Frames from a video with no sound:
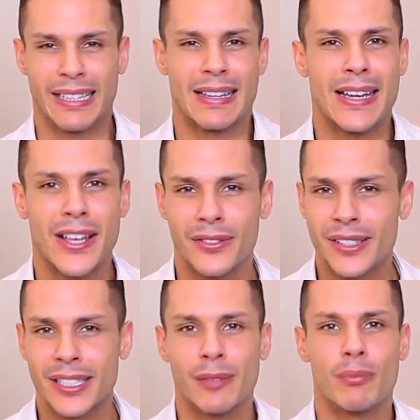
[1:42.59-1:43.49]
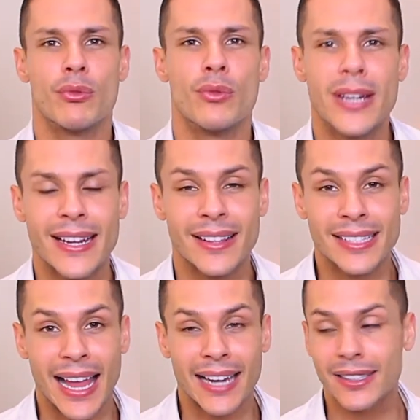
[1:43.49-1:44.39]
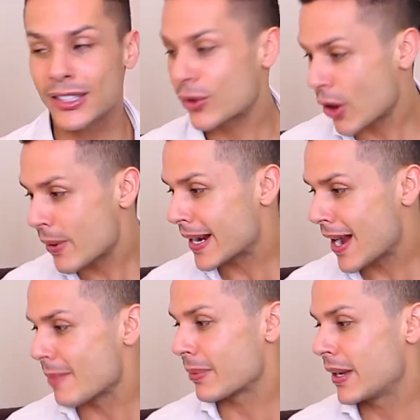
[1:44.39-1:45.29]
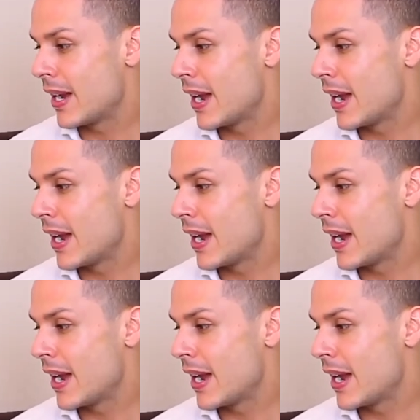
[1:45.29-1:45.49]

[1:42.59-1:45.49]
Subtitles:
It lives, it breathes, and it's growing up.